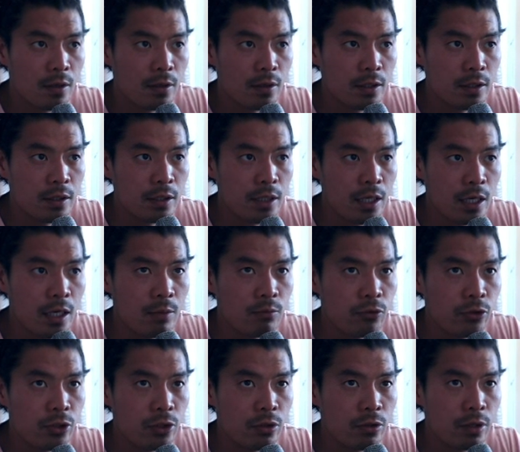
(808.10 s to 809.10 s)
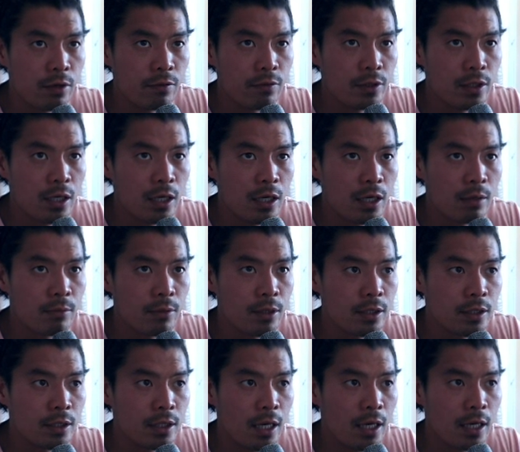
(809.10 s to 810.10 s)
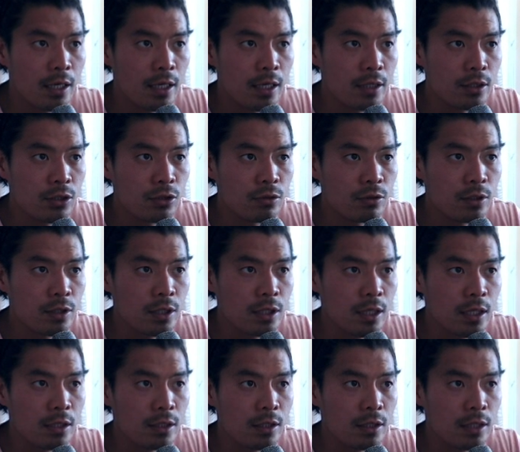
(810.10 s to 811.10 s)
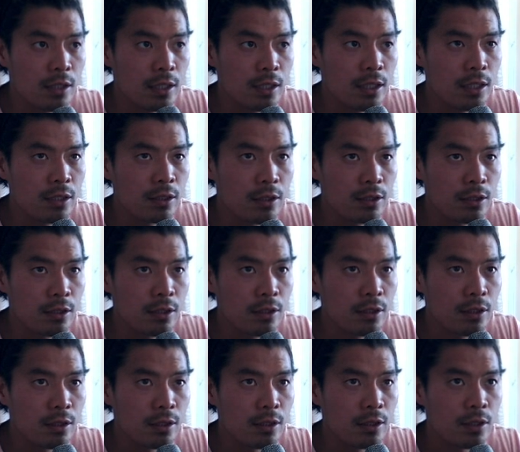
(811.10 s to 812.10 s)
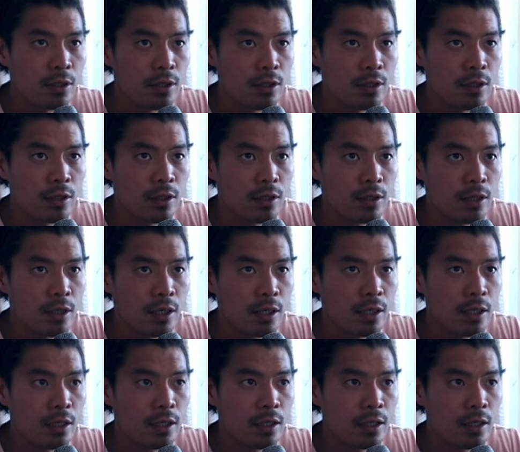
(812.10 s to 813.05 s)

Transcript: same result every time is that as soon as it gets like here, like,